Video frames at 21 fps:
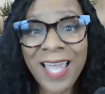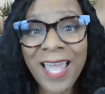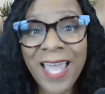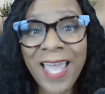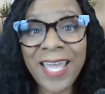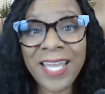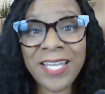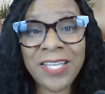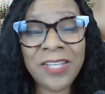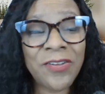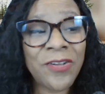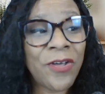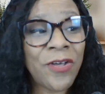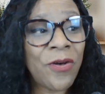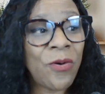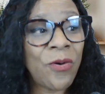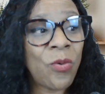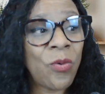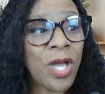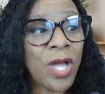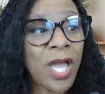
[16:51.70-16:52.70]
And,
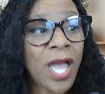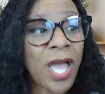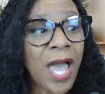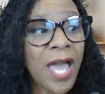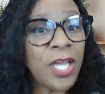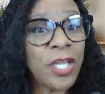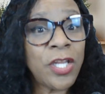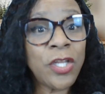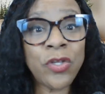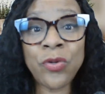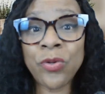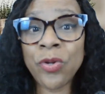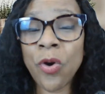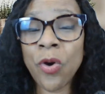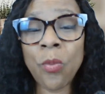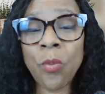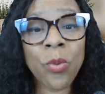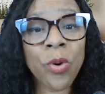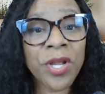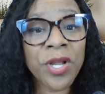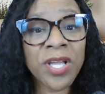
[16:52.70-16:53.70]
you
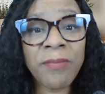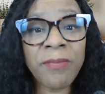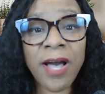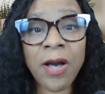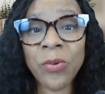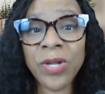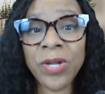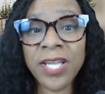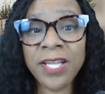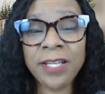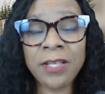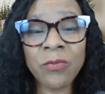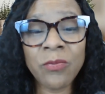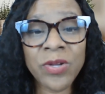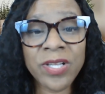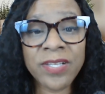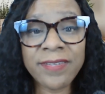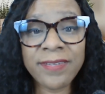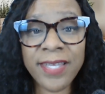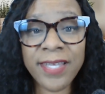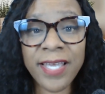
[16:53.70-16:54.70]
don't worry about what
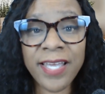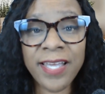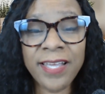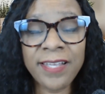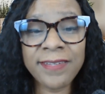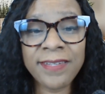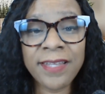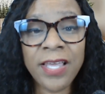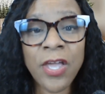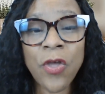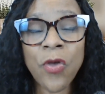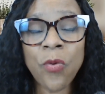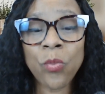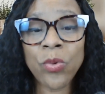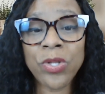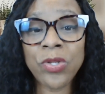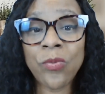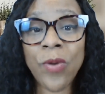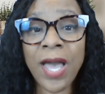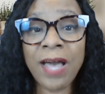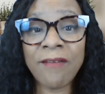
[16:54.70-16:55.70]
anyone says.
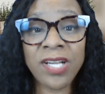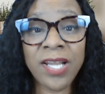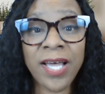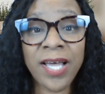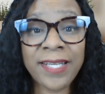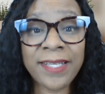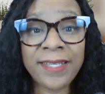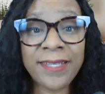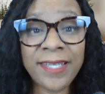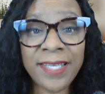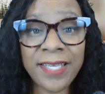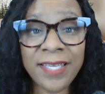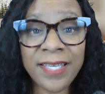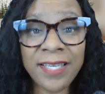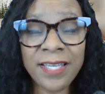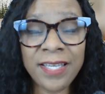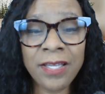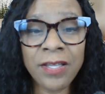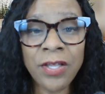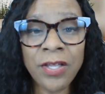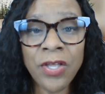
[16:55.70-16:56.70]
When you have an
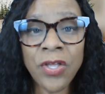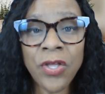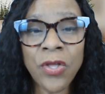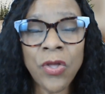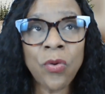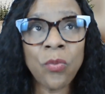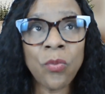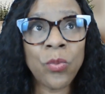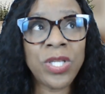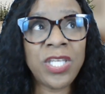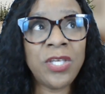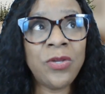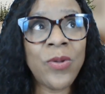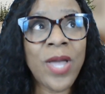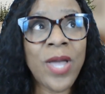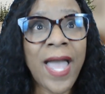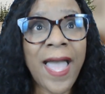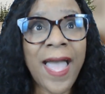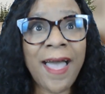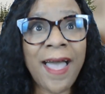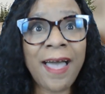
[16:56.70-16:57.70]
idea, when you
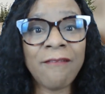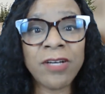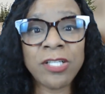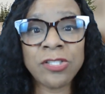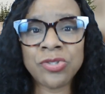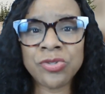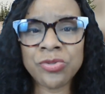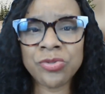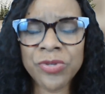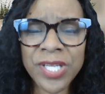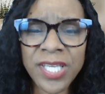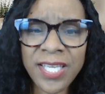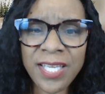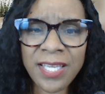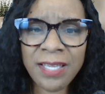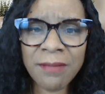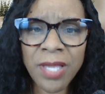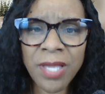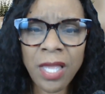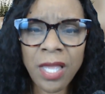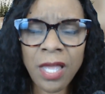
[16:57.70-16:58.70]
have a
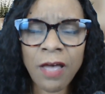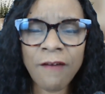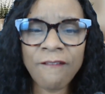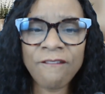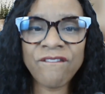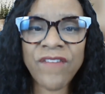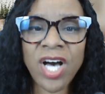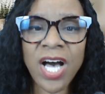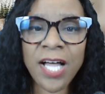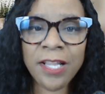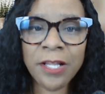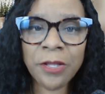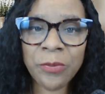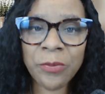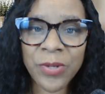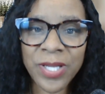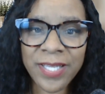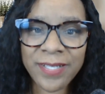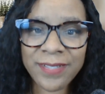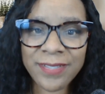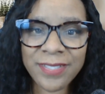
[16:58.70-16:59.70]
dream, follow
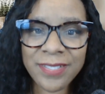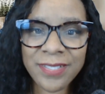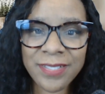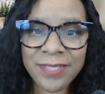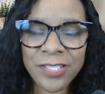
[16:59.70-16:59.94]
it.